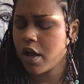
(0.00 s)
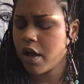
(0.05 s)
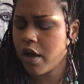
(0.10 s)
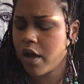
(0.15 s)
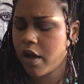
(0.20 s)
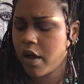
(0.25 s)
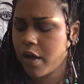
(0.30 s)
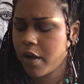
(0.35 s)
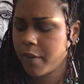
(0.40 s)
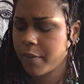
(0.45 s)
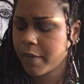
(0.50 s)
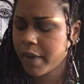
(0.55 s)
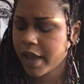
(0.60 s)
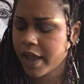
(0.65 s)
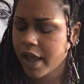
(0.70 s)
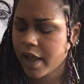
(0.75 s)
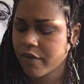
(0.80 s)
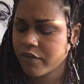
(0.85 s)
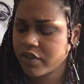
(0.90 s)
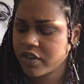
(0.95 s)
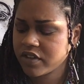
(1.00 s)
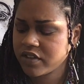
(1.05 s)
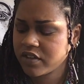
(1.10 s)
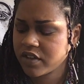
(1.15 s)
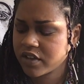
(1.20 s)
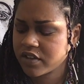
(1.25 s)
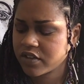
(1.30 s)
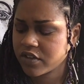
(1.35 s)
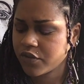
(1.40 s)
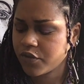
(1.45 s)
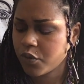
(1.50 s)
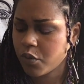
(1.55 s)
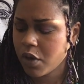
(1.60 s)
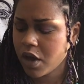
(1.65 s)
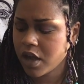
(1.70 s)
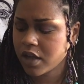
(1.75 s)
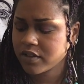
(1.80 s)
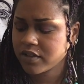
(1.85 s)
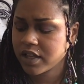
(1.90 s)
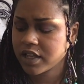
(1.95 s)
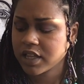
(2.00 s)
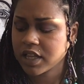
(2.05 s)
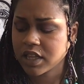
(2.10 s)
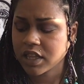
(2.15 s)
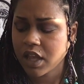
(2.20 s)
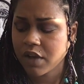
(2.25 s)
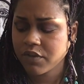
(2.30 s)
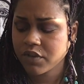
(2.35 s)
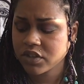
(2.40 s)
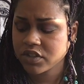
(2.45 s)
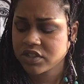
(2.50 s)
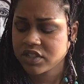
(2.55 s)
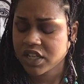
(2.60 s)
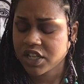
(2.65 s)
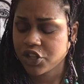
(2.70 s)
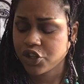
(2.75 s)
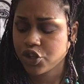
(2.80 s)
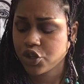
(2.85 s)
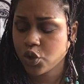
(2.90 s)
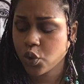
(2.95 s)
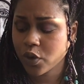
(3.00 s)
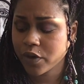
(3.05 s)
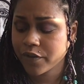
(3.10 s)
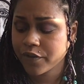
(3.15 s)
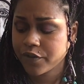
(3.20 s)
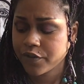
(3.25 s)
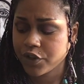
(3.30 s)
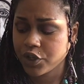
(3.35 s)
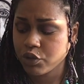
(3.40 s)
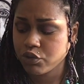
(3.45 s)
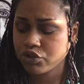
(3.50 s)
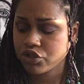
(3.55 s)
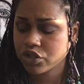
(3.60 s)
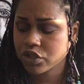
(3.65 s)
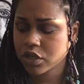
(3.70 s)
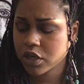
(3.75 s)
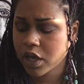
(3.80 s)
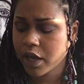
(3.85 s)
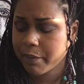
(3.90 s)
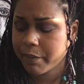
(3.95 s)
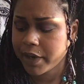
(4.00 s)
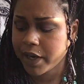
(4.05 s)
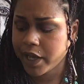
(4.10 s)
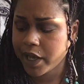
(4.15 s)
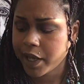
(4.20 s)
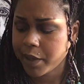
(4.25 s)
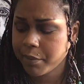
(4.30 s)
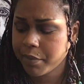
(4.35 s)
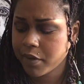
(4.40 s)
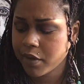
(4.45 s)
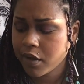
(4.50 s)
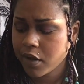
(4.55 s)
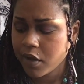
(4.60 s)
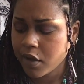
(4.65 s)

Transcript: I have the Six of Wands and the Lovers in your future coming up,